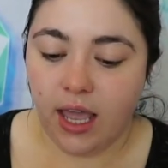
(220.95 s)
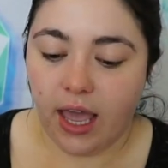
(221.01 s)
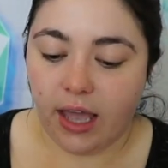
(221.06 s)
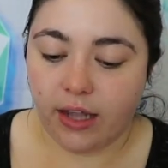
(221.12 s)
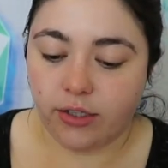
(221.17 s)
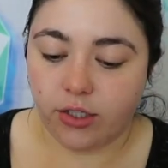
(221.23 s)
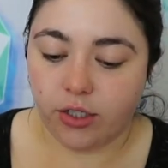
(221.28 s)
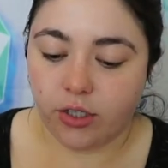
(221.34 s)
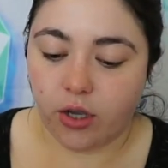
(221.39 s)

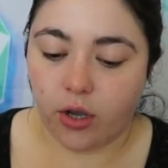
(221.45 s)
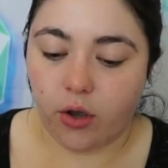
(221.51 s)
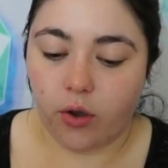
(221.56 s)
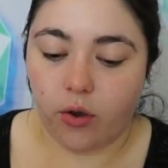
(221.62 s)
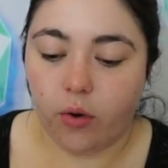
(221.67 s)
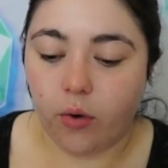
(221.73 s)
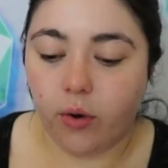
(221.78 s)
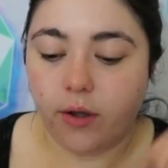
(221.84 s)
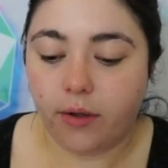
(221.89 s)
And
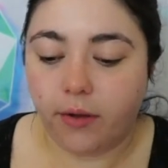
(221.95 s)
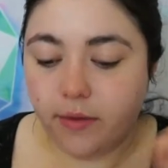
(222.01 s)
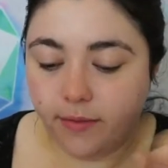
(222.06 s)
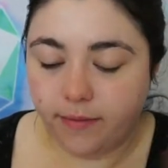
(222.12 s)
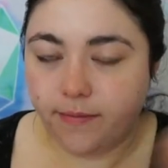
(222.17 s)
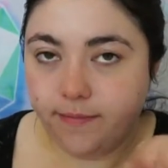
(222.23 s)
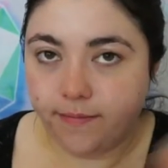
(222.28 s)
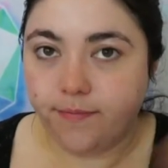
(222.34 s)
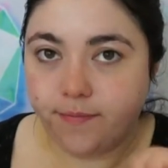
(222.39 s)
so,
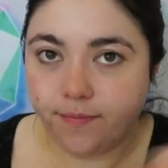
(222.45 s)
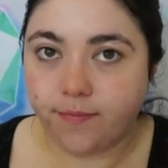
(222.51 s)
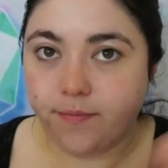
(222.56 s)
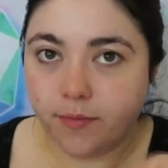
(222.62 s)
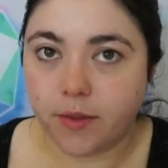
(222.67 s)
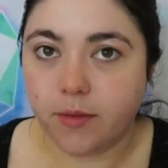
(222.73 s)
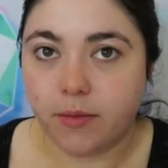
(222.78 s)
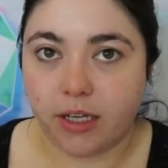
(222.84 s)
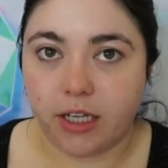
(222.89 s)

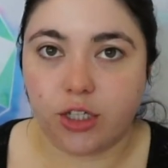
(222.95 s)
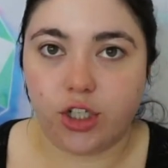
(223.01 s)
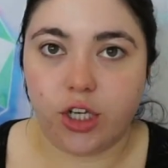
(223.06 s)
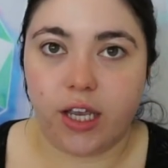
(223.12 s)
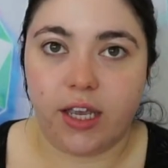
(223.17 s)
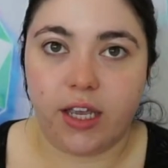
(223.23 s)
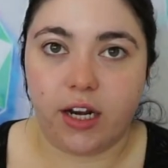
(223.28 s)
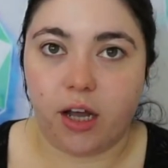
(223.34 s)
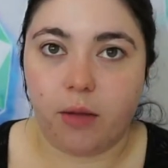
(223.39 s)
like
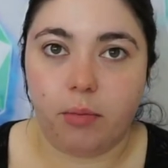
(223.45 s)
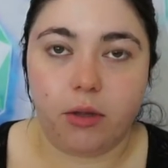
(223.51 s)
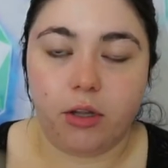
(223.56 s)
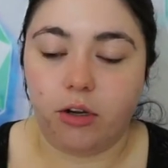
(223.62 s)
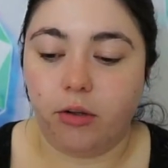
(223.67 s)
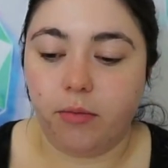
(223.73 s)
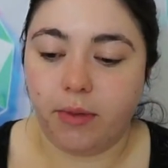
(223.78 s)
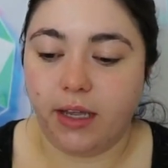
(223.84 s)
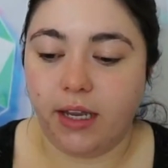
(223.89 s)
shake it up a
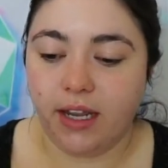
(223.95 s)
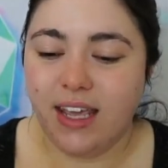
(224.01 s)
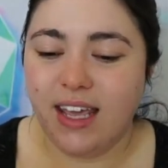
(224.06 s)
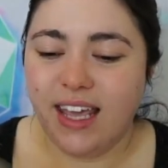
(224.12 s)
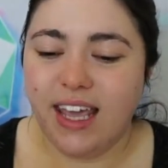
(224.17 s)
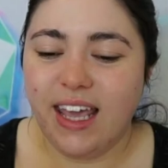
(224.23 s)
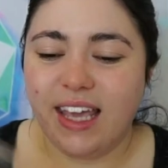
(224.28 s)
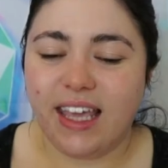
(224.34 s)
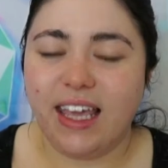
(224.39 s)
little bit.
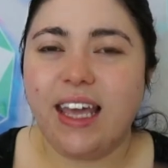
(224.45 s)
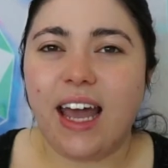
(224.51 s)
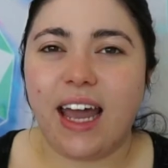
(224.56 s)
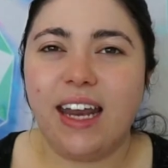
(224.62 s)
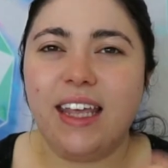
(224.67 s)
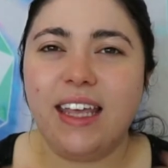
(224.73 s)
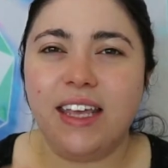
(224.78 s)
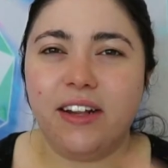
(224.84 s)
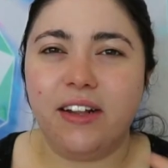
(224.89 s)
It can
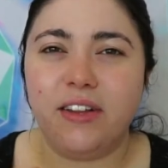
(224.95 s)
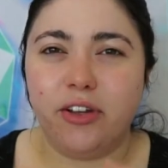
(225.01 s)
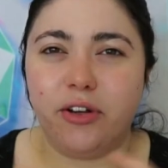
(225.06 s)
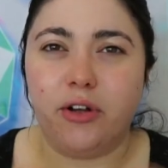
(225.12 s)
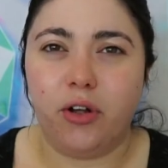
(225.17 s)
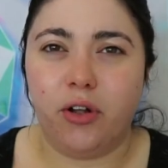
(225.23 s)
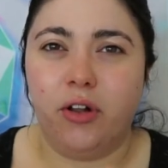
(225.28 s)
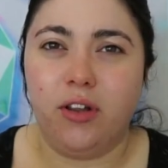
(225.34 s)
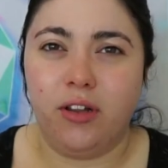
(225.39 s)
kind of get a
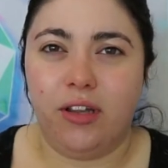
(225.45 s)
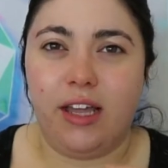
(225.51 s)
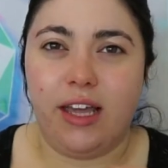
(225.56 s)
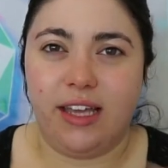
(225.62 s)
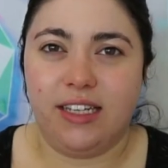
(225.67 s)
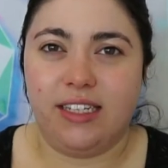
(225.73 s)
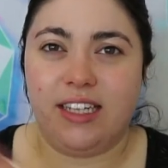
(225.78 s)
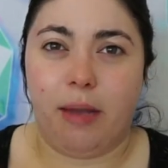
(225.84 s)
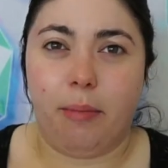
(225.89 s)
little
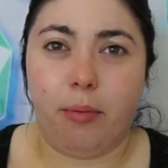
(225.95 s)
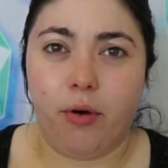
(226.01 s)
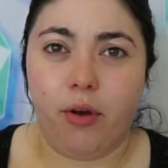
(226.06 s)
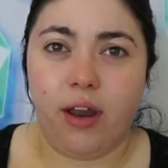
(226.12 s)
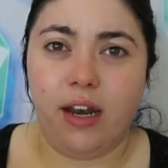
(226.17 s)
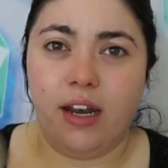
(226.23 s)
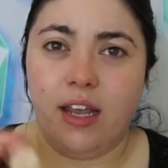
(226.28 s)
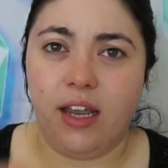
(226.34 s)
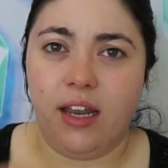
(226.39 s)
like
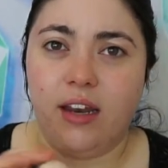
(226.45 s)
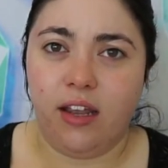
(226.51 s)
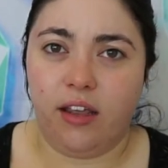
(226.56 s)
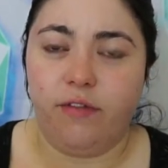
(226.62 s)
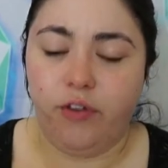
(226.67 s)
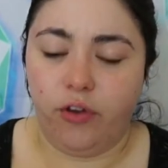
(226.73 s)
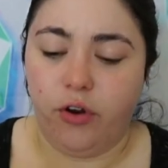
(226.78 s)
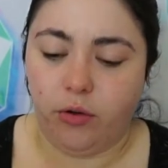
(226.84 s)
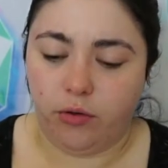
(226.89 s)
separated
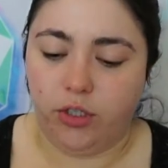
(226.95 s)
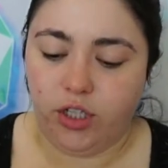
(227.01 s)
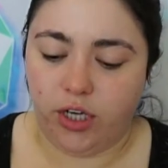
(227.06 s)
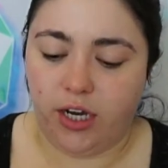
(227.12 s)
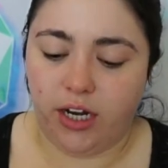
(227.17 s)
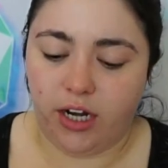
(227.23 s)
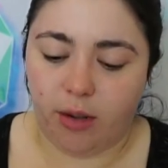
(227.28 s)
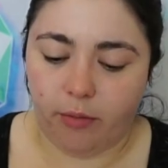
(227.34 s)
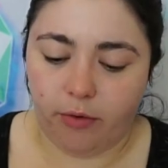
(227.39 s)
if you don't
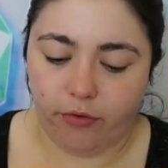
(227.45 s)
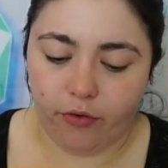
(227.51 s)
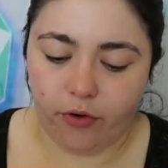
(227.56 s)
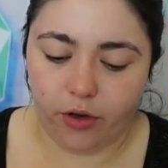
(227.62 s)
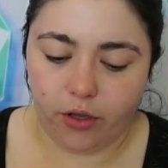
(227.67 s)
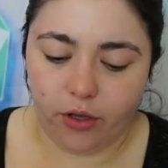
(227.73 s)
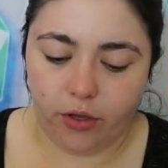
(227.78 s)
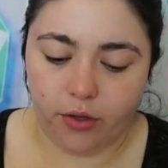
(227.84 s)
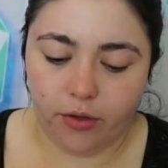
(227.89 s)
shake it up
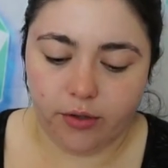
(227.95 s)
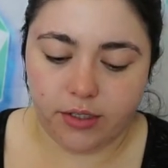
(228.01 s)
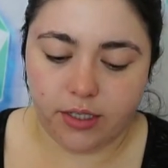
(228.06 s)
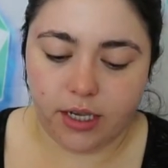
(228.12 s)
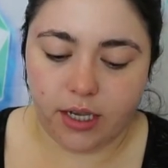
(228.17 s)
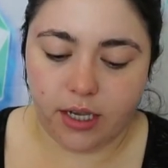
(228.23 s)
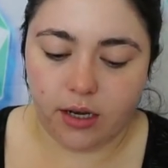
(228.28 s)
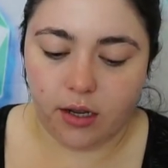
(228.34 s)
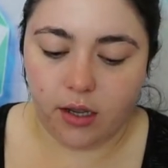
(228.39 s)
before you use
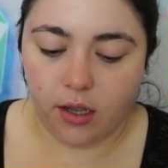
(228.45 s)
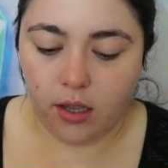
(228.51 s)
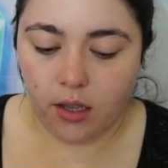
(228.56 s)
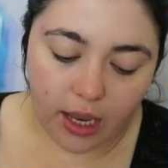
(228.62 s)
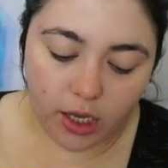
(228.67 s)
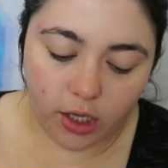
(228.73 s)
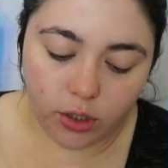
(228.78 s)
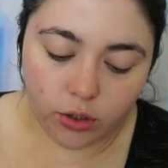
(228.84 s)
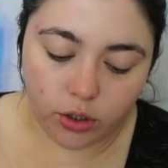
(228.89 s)
it.
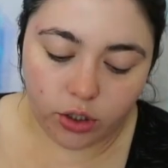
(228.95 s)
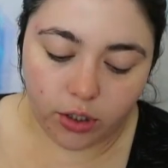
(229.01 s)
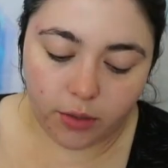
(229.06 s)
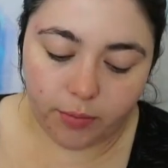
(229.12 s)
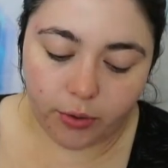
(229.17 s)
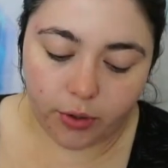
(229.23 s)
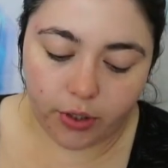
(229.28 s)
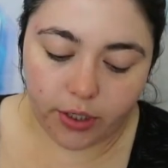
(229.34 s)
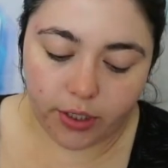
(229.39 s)
I usually
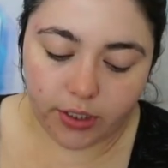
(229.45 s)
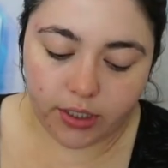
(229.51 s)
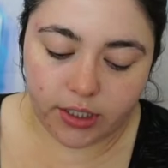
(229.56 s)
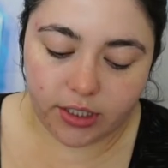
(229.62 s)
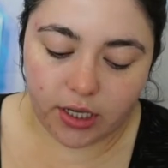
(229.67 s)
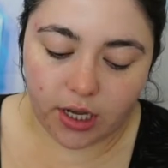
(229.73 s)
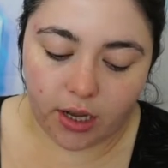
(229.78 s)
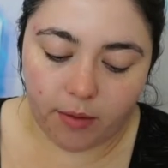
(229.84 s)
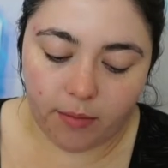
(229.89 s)
put
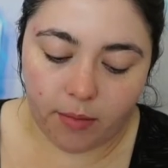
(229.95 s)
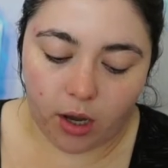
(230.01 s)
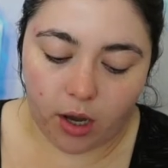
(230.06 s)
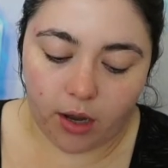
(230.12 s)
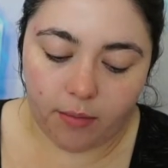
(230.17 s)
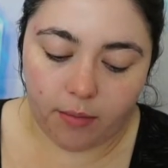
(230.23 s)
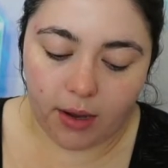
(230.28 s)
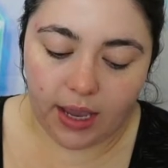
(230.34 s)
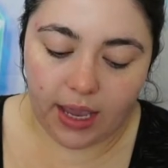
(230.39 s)
some
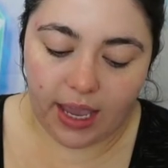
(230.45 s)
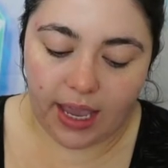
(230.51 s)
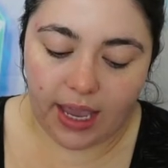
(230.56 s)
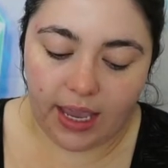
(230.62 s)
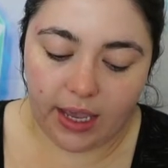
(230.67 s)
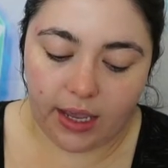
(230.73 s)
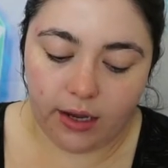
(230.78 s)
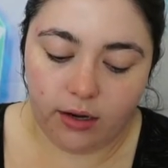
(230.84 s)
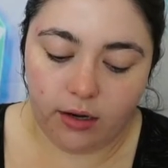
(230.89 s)
on my
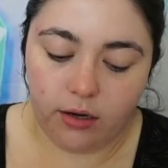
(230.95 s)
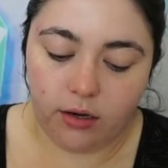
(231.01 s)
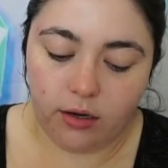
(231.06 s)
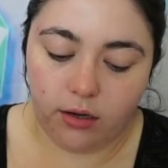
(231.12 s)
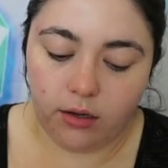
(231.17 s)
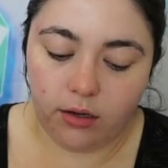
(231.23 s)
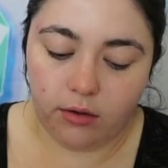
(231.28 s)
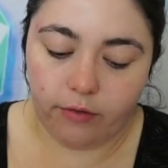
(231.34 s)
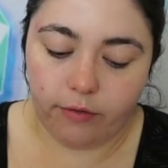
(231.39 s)

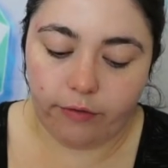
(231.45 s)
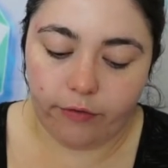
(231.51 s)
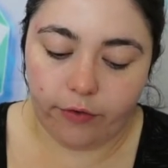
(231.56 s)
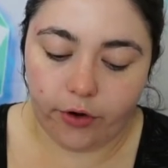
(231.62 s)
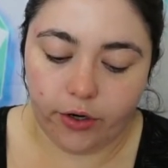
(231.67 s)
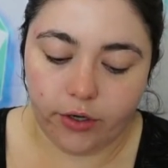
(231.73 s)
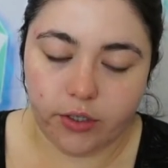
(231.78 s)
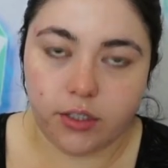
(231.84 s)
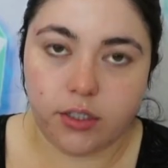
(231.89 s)
hand
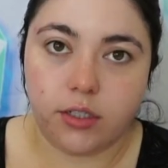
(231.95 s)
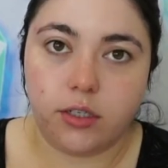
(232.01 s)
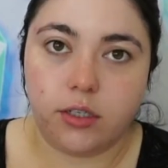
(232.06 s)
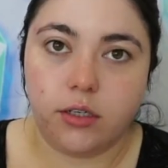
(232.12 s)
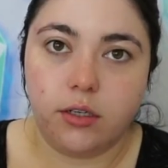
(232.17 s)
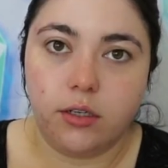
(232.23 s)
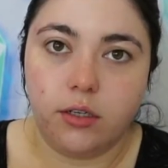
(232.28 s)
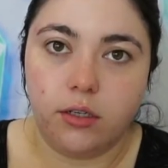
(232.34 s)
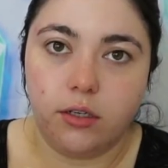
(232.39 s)
first,
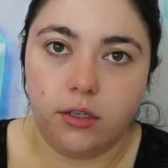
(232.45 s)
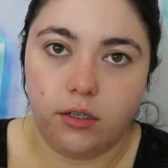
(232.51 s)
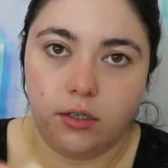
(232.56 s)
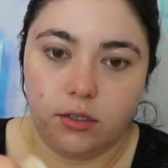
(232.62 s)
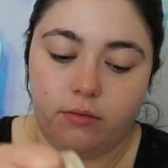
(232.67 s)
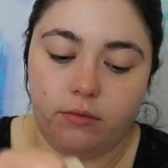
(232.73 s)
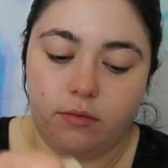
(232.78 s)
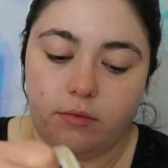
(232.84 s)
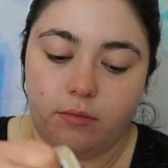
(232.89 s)

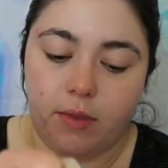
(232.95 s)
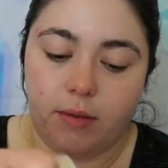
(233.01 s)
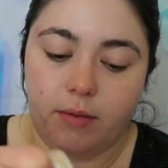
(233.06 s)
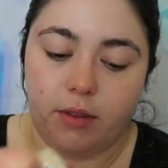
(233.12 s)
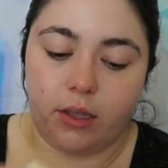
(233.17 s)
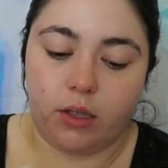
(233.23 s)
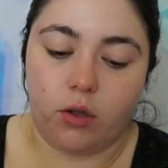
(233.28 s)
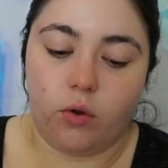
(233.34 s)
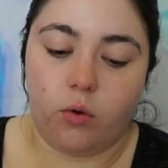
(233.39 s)

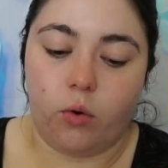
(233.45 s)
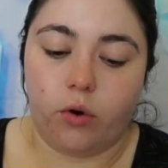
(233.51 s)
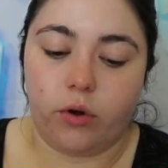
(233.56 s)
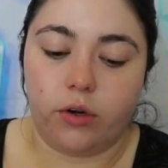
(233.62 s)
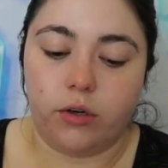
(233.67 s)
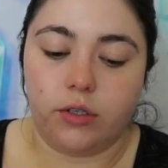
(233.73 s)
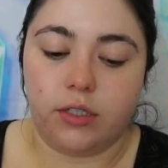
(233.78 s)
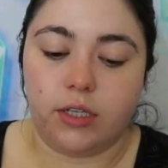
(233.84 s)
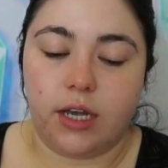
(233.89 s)
maybe like a
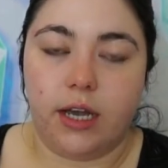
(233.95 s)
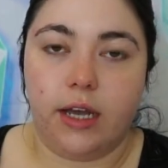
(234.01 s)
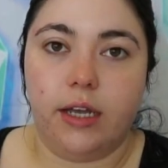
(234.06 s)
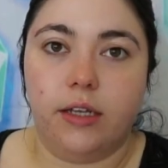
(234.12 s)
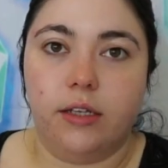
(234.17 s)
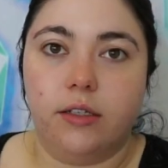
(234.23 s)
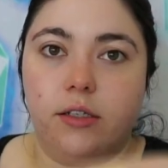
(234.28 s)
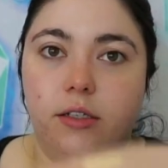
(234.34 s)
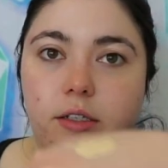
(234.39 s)
quarter
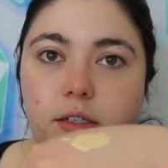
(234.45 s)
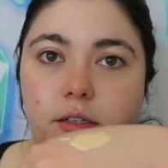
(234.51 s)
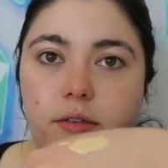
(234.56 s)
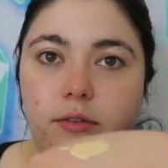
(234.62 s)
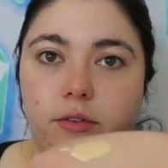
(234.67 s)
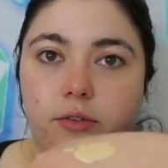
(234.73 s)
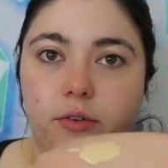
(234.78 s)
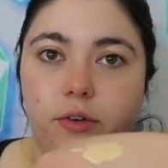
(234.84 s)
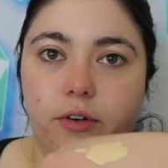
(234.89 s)
sized
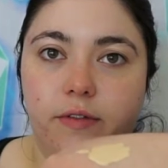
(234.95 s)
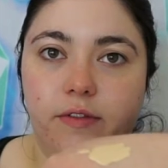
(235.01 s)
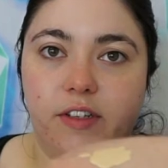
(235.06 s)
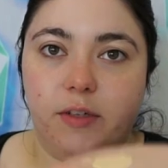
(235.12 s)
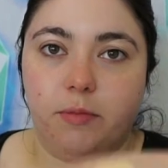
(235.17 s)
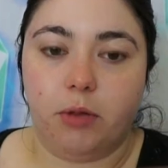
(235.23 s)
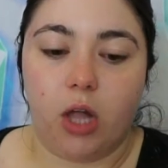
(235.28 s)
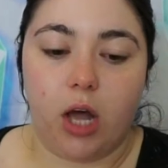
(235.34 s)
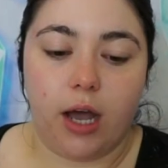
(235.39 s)
sort of
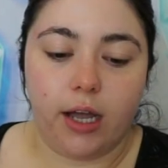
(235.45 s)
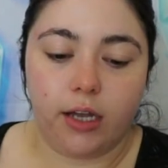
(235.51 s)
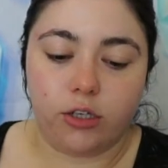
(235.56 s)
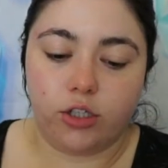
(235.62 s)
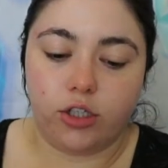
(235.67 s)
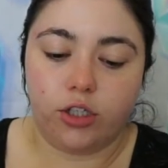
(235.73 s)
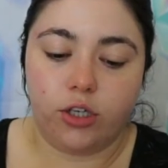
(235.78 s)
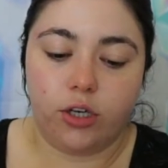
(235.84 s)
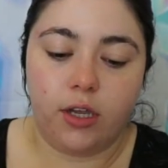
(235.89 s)

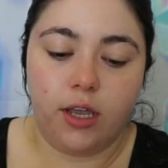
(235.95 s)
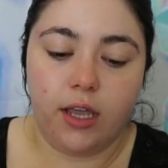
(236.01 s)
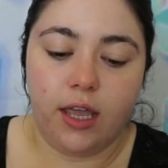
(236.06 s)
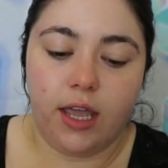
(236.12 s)
splotch.